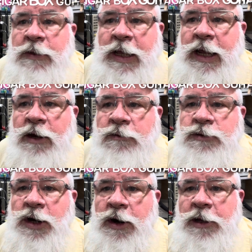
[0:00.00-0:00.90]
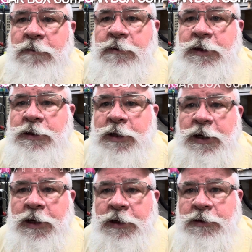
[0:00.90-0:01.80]
Hello, Charlie with
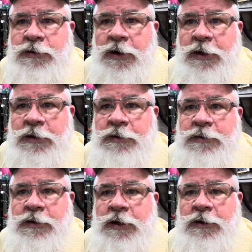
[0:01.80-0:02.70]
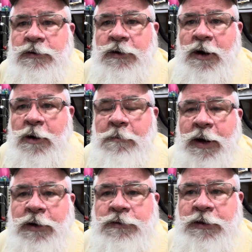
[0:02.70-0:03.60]
Charlie's Cigar
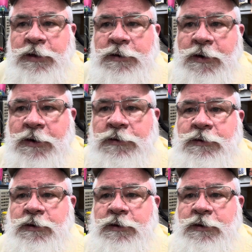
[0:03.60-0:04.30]
Box Guitars.